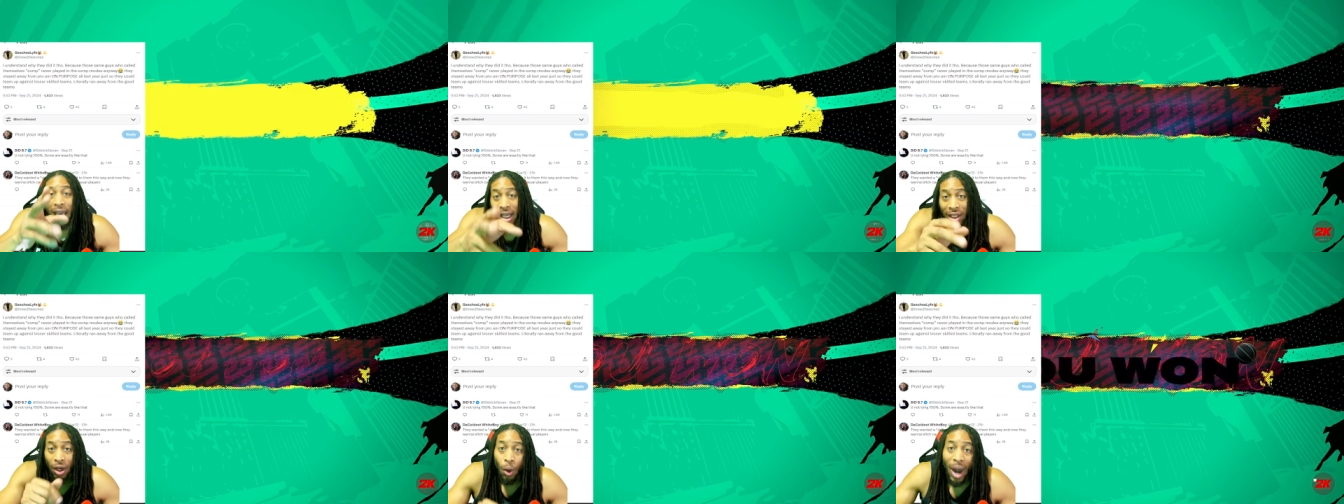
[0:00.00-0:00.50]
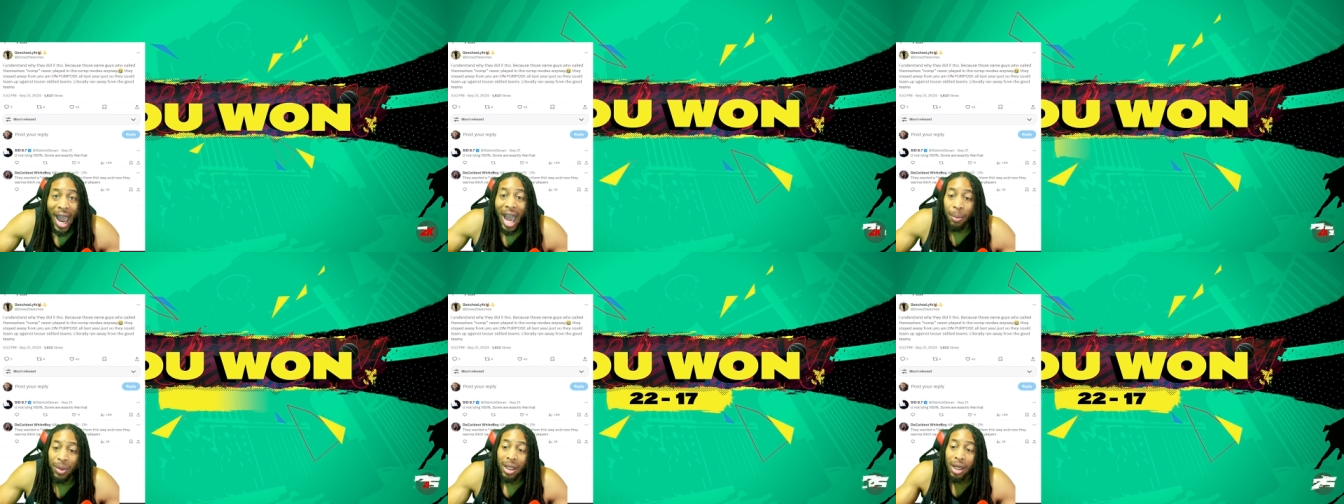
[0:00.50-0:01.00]
and don't
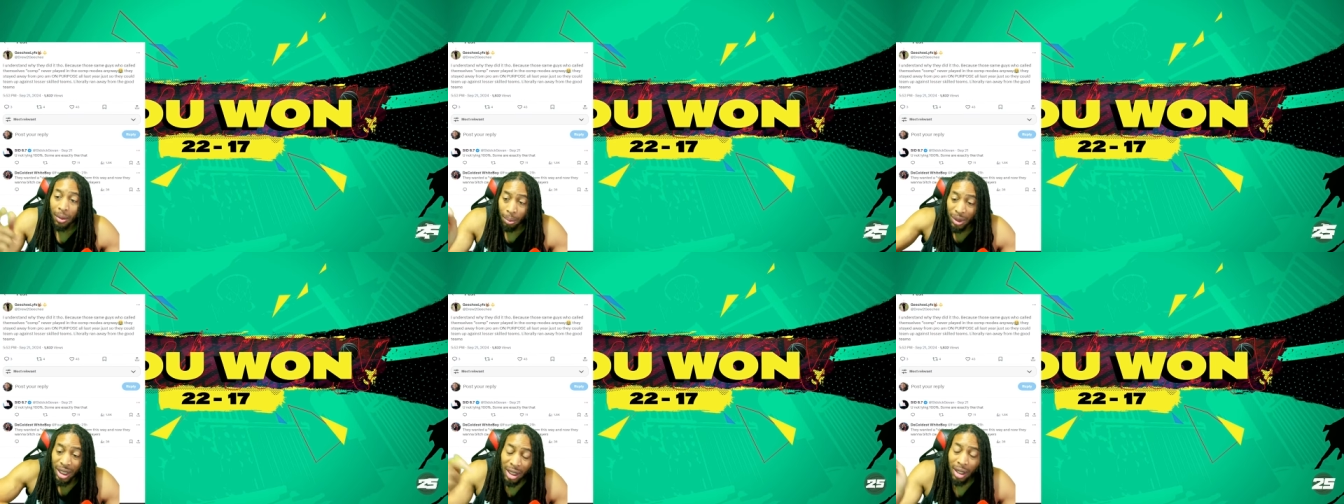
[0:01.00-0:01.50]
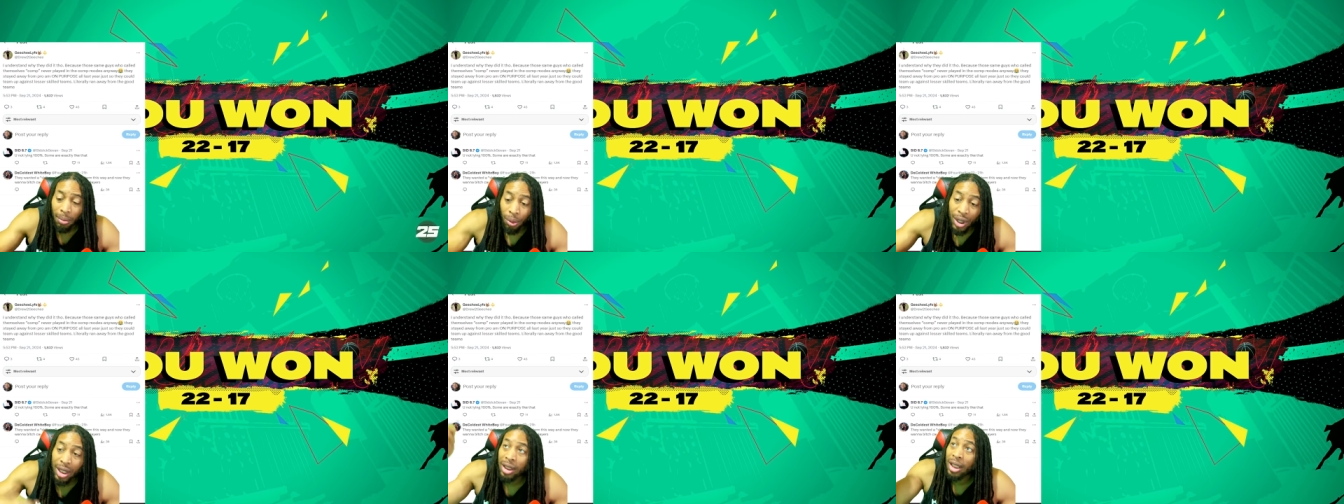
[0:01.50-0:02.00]
at me. Me,
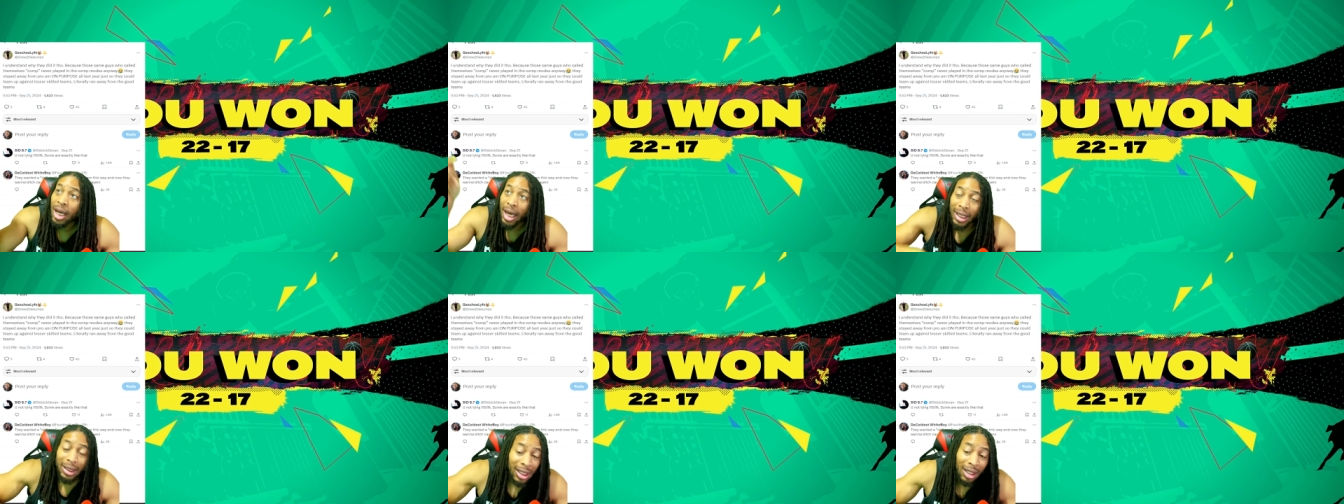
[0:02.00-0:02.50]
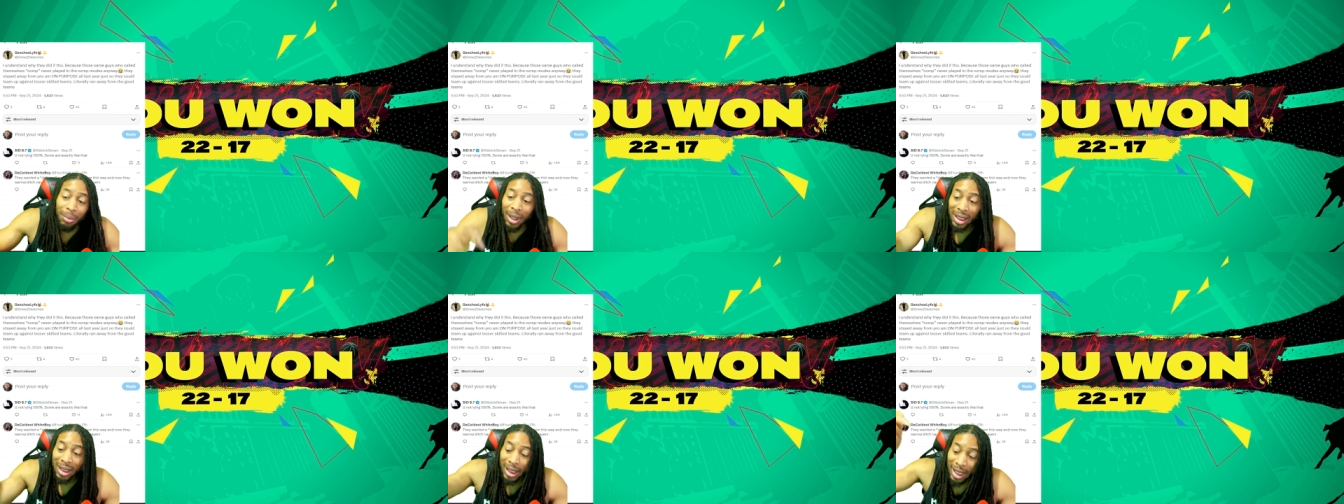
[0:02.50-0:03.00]
Breezy, and T
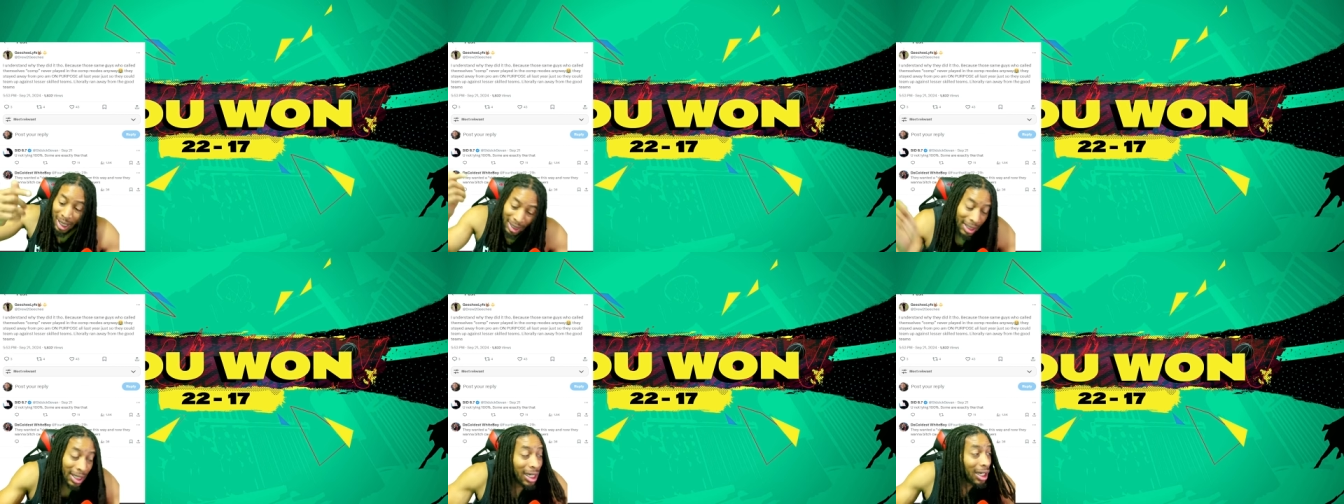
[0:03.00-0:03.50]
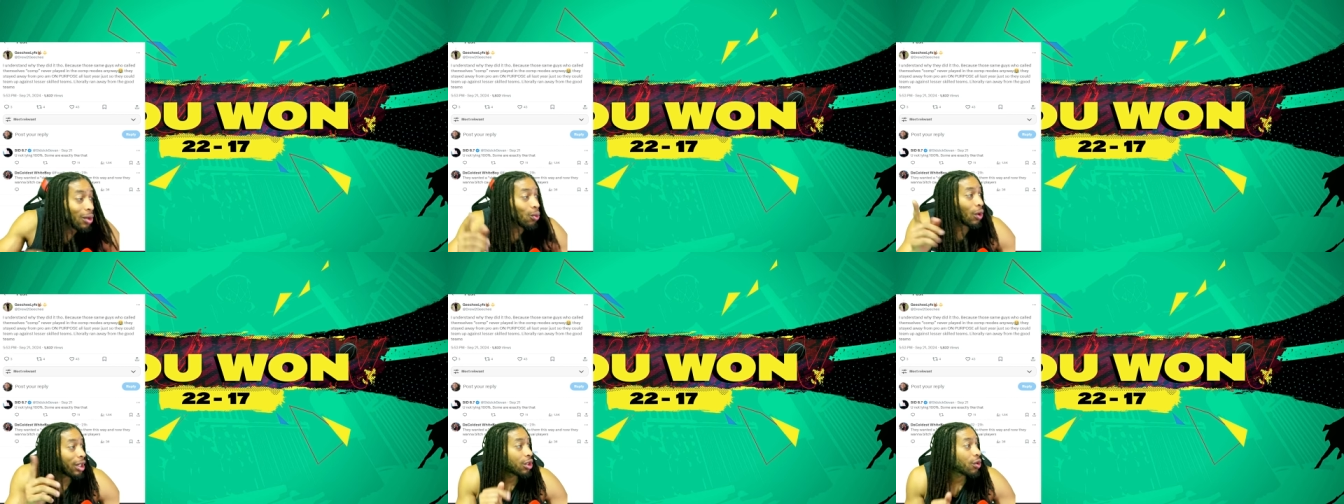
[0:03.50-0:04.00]
Misley did it in
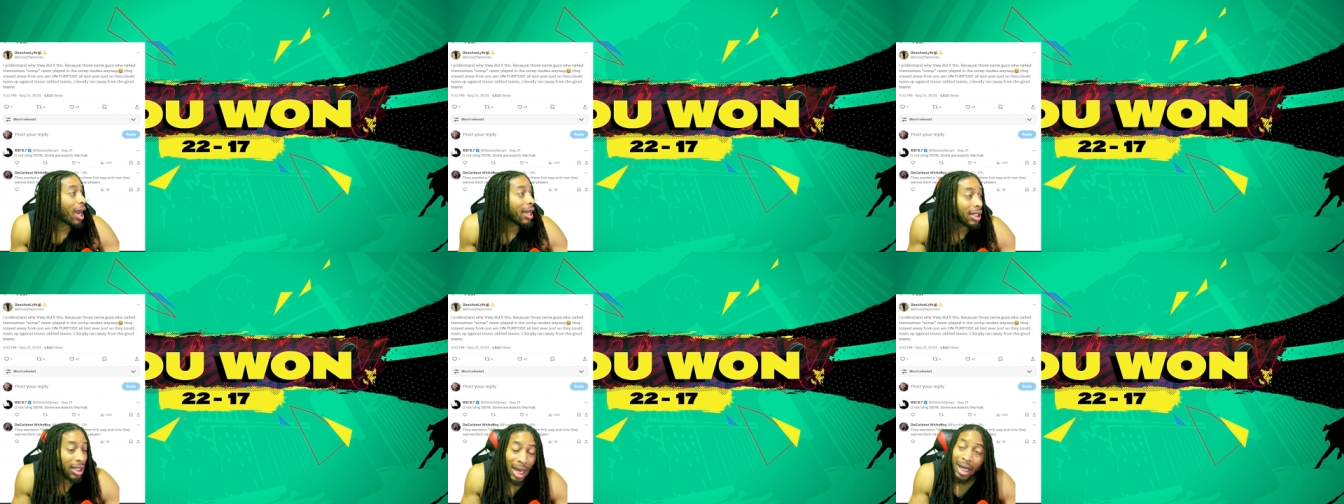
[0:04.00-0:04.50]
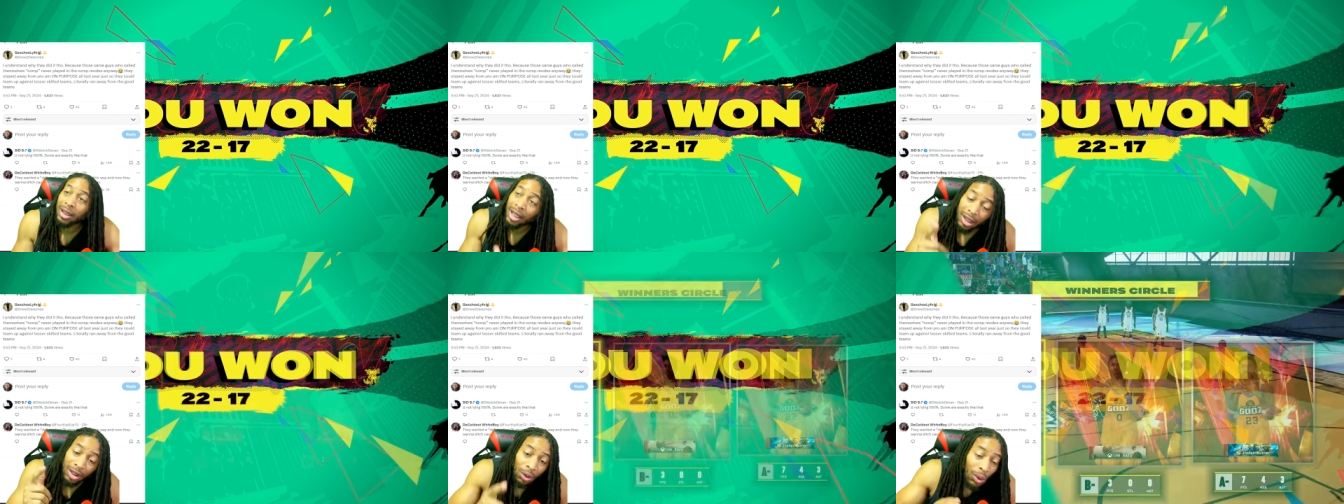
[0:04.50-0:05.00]
one try. It did not
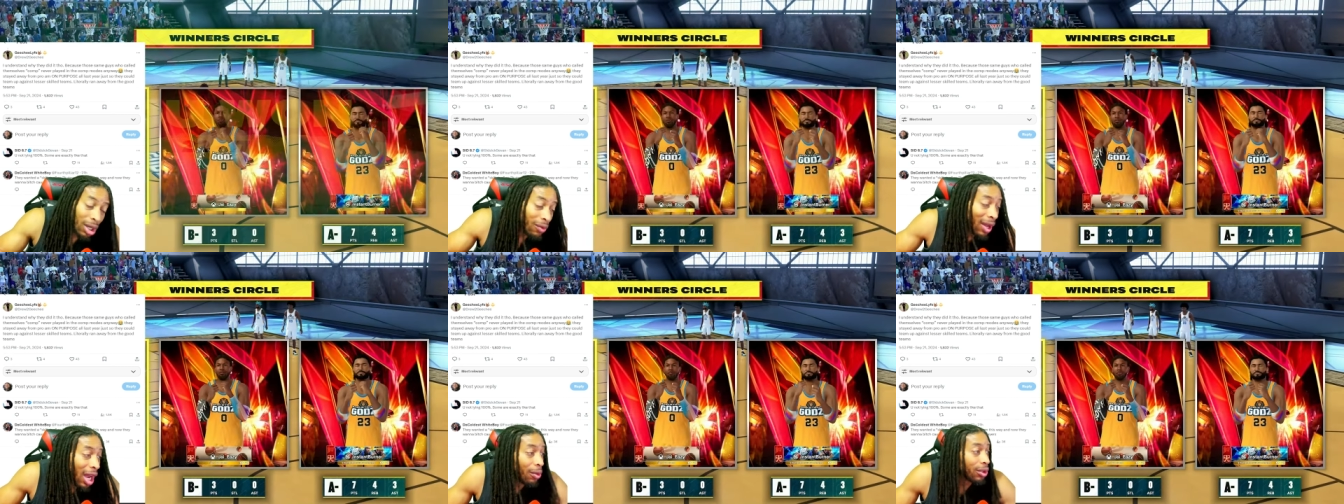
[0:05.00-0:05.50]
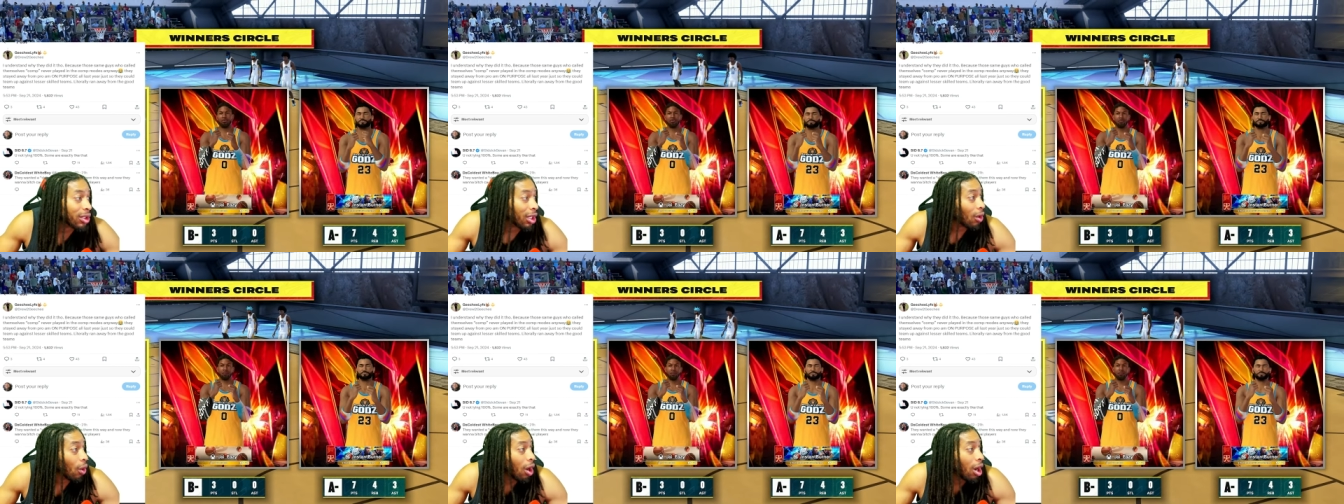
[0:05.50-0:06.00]
take us 12 hours
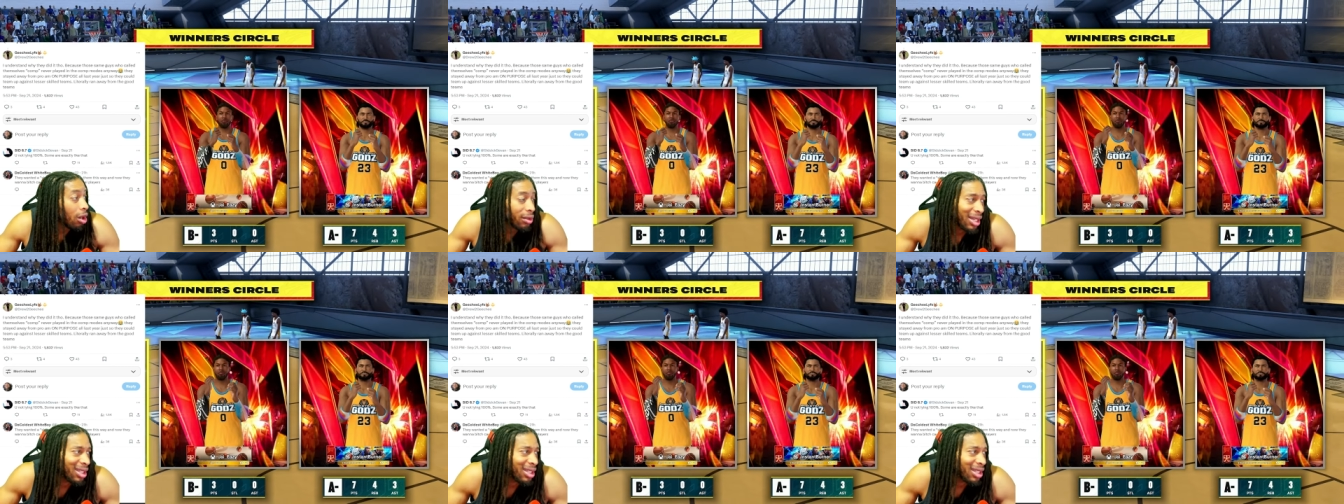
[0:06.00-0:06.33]
and all, all night.